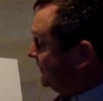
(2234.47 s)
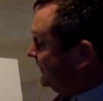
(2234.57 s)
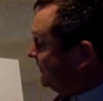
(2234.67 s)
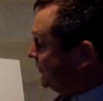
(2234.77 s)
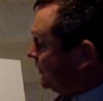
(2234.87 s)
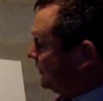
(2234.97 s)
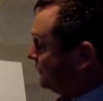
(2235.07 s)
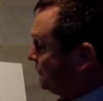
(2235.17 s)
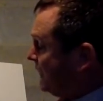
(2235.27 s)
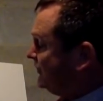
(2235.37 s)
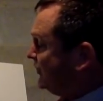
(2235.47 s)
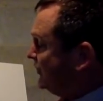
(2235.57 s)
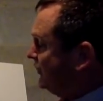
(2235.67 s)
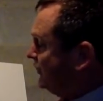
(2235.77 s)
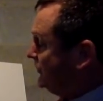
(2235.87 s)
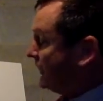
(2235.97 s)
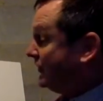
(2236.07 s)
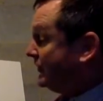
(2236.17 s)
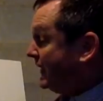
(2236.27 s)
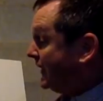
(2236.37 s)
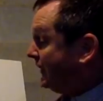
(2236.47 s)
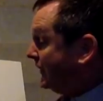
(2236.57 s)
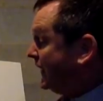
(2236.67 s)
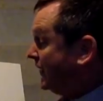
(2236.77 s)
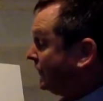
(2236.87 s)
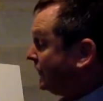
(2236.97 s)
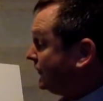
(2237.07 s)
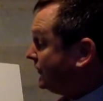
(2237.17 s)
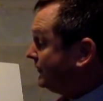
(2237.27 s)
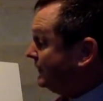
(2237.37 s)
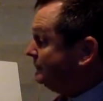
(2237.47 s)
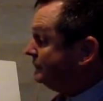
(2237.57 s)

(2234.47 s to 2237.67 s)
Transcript: as long as P2 doesn't need anything else, and